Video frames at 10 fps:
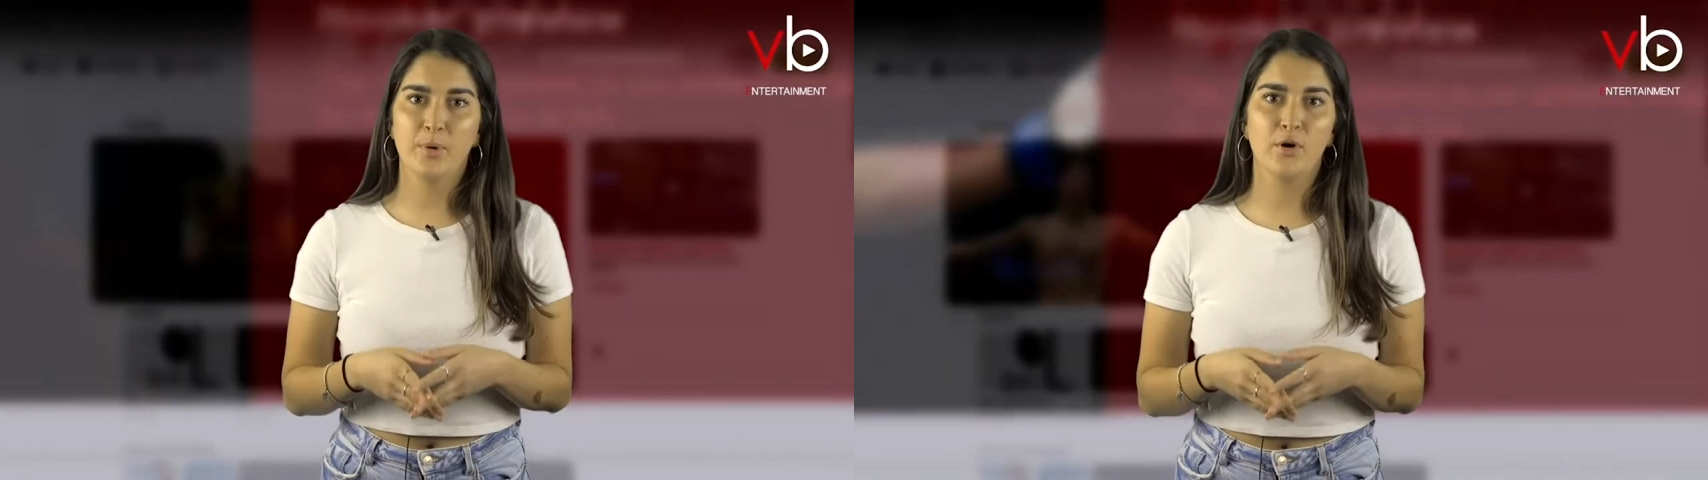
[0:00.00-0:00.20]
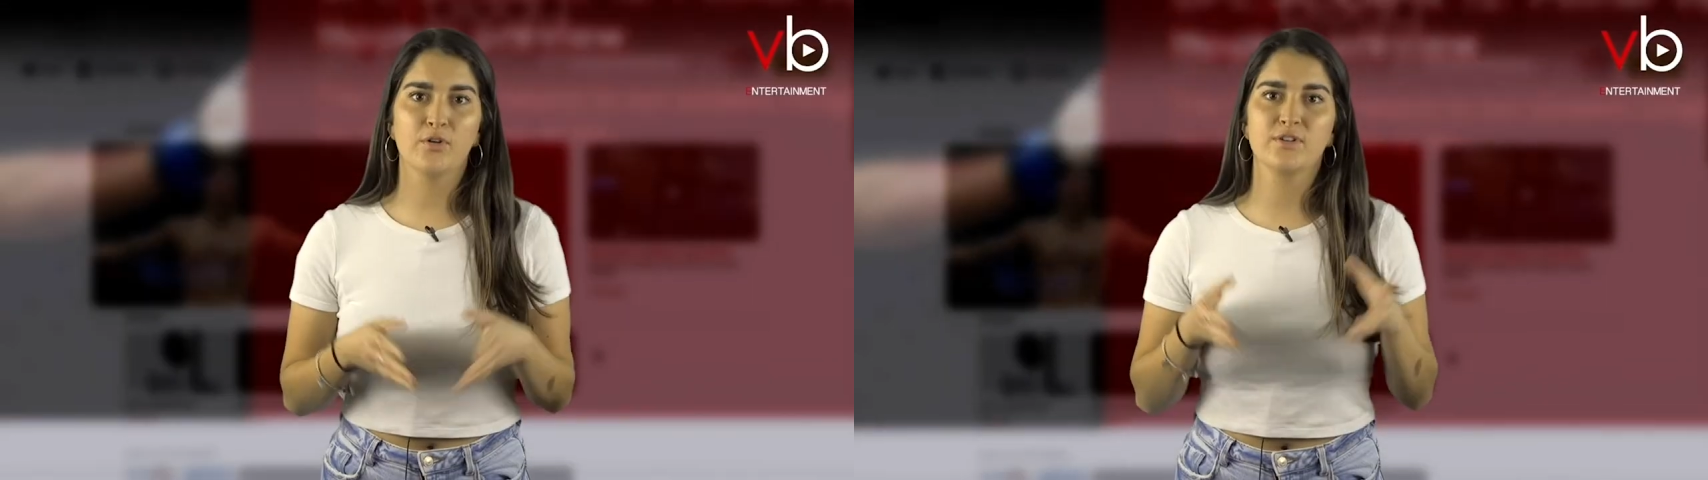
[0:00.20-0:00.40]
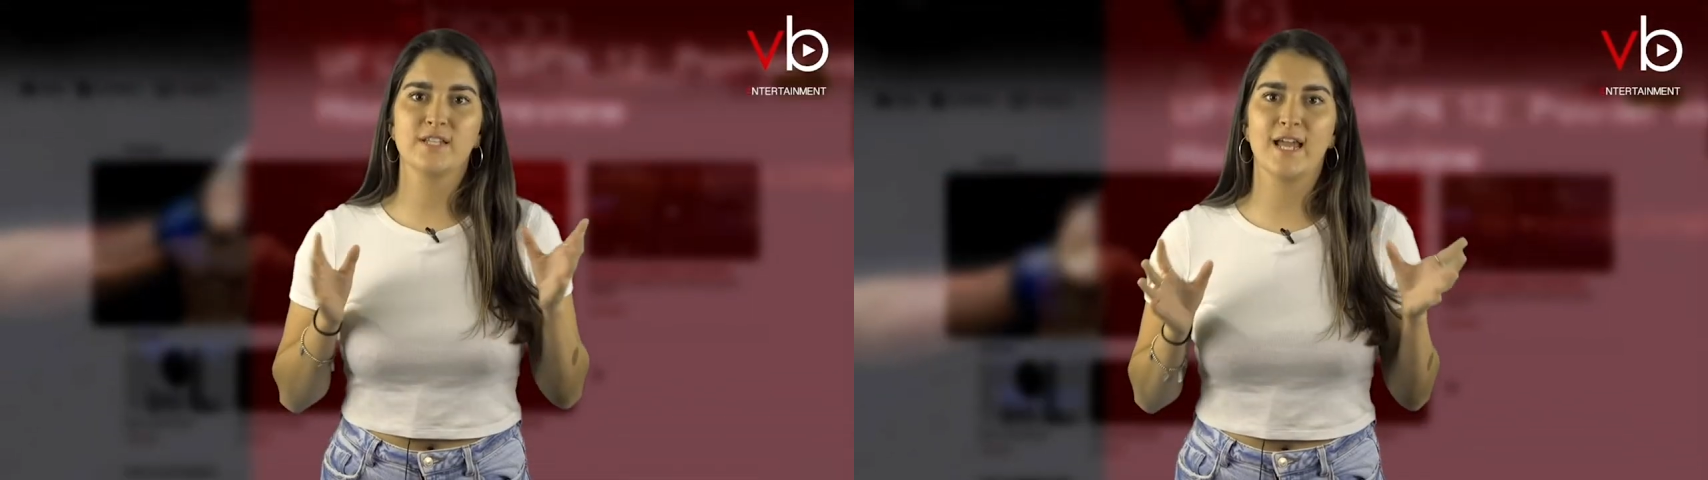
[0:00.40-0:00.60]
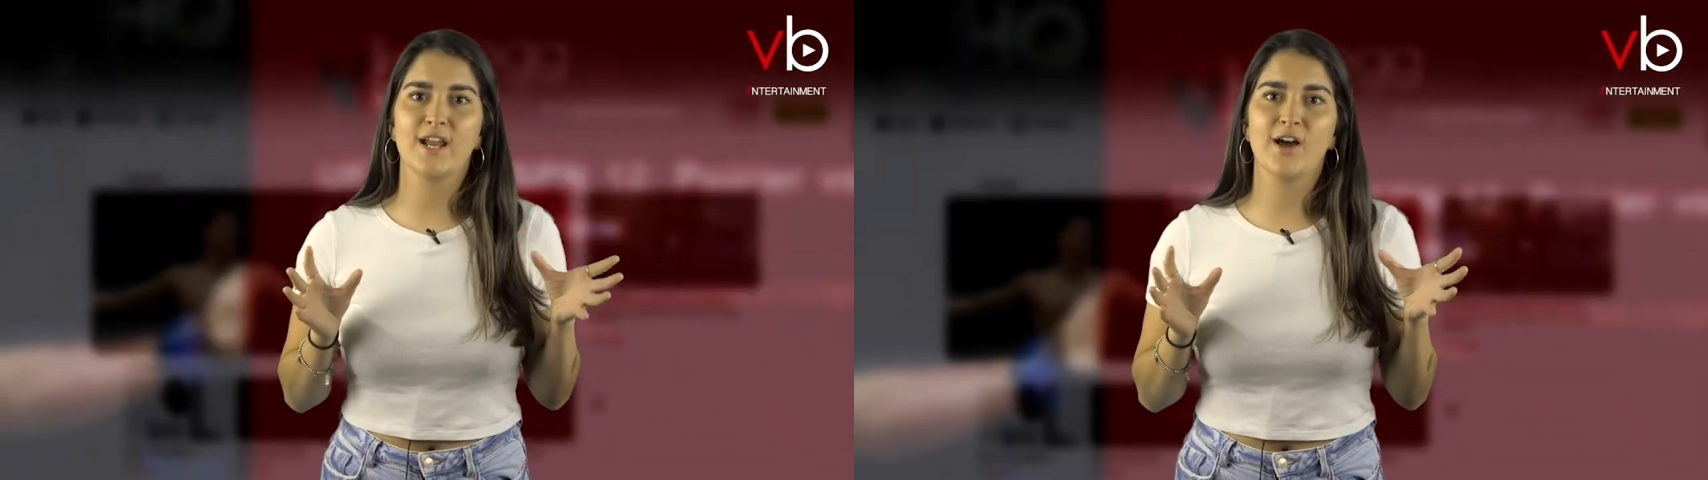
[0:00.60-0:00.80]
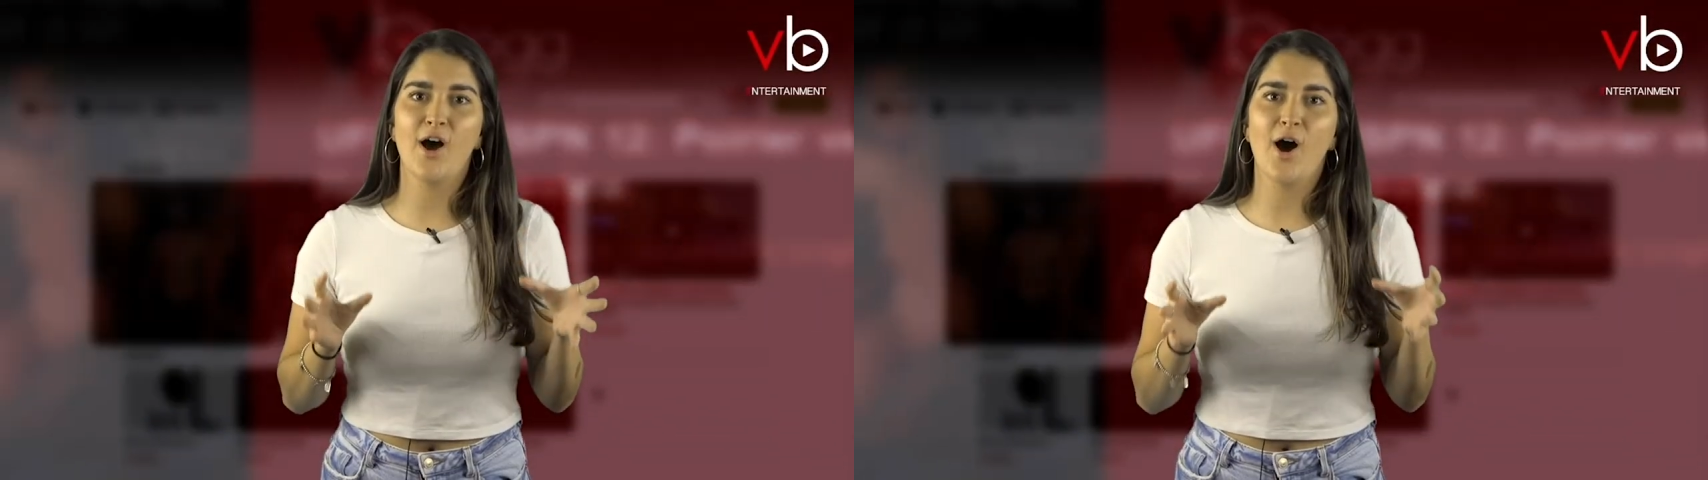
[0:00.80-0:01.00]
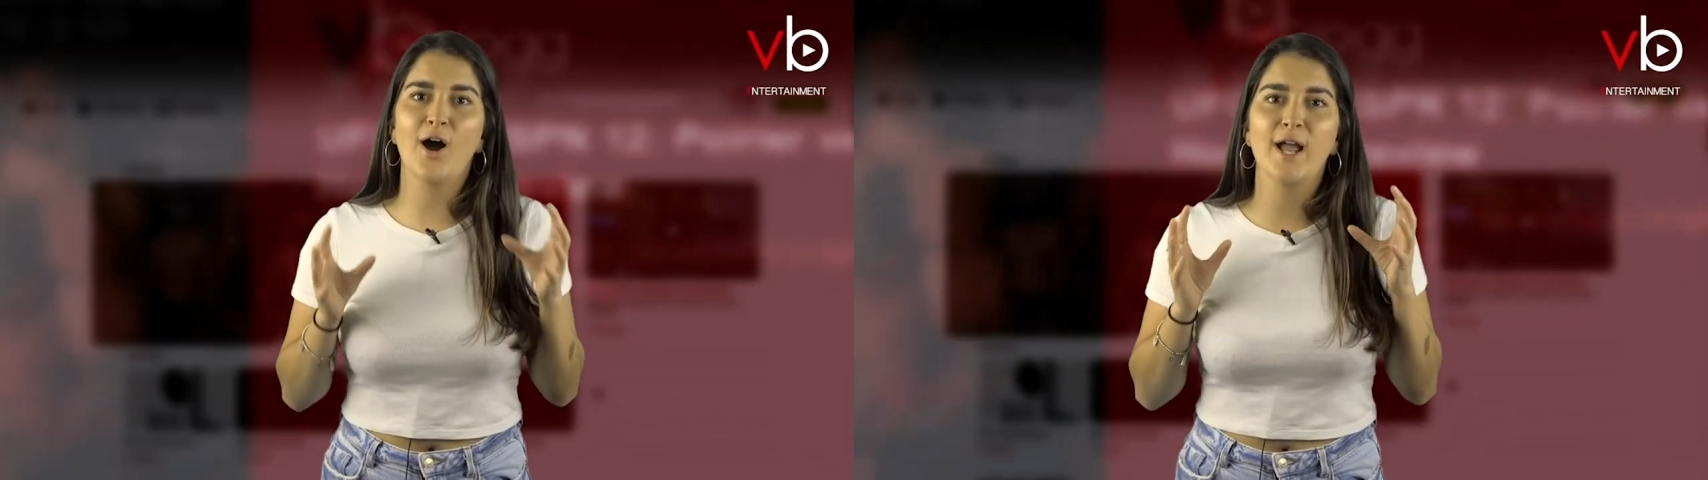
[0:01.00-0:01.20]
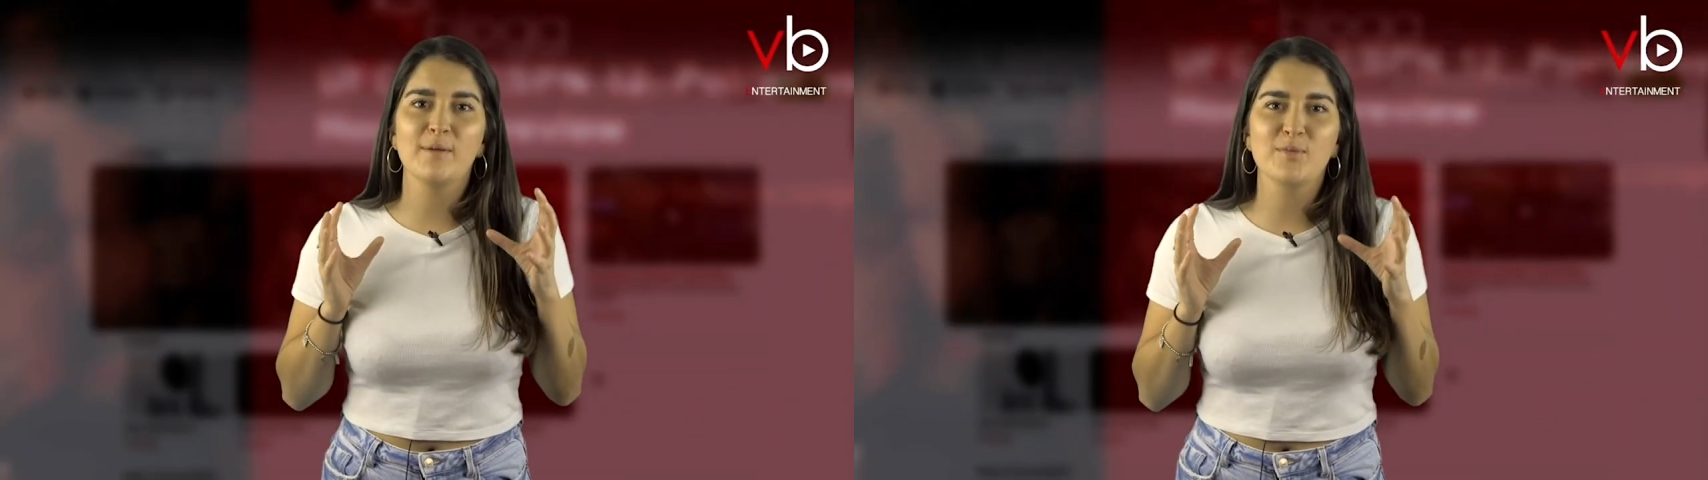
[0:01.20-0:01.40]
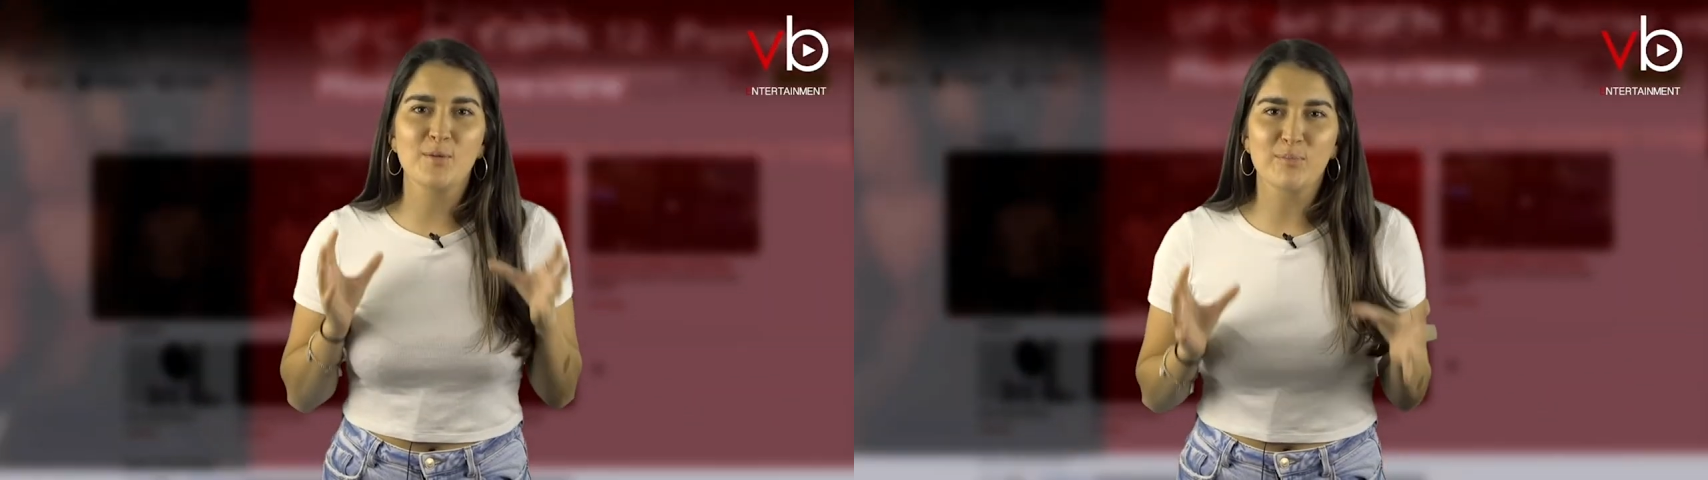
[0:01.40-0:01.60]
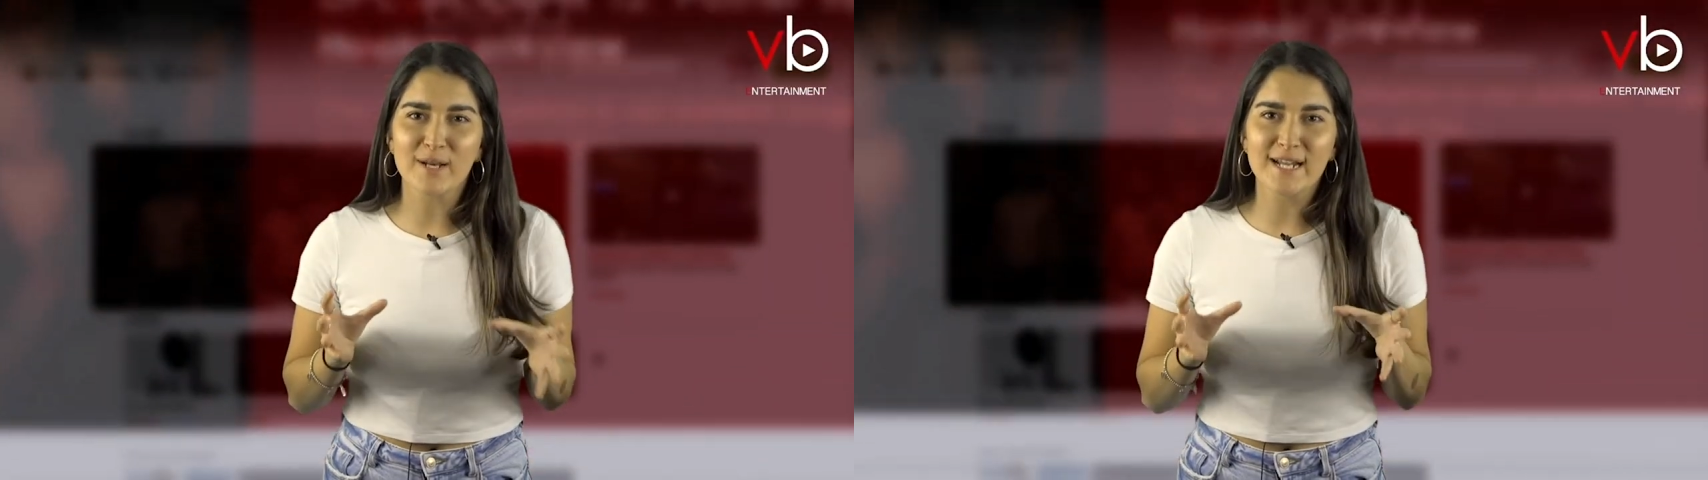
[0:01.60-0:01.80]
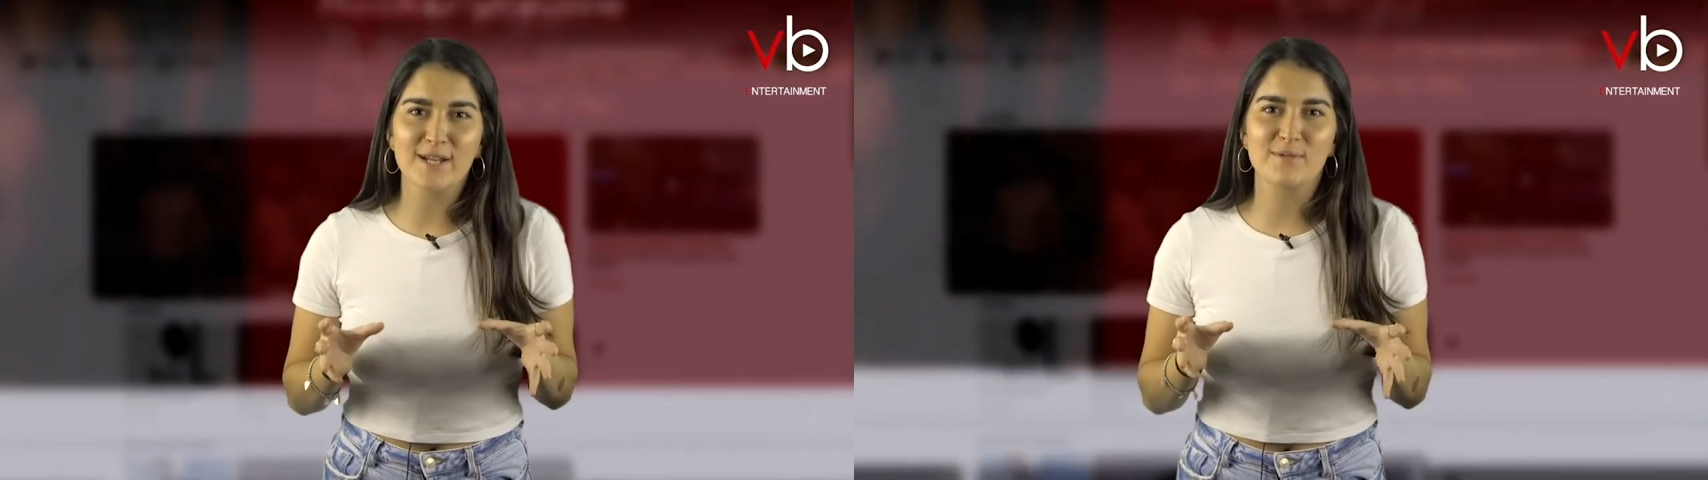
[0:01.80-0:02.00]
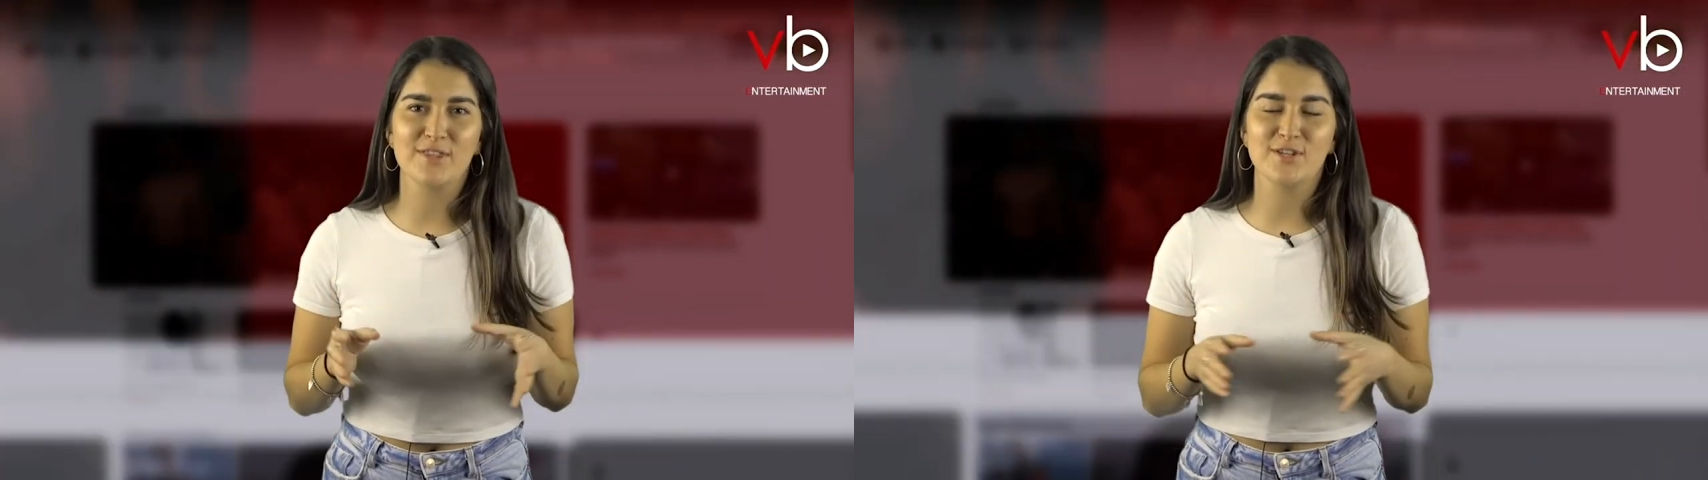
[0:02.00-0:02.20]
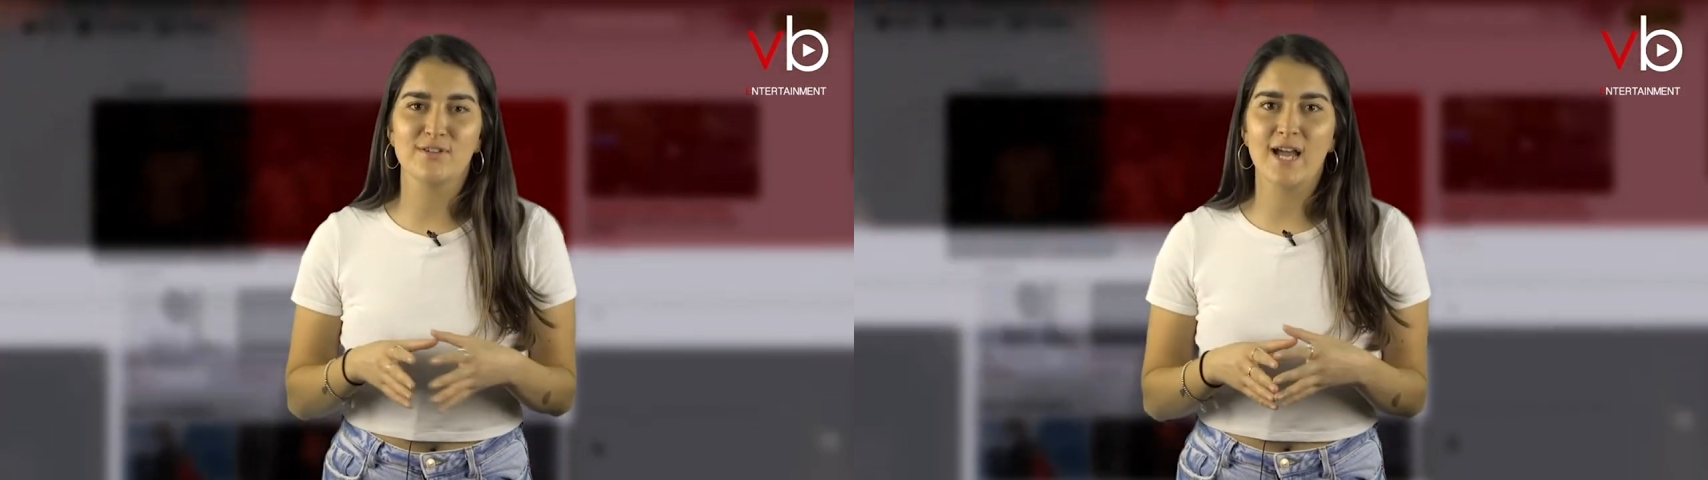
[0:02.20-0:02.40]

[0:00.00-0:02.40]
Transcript: But Taylor, I am completely with you.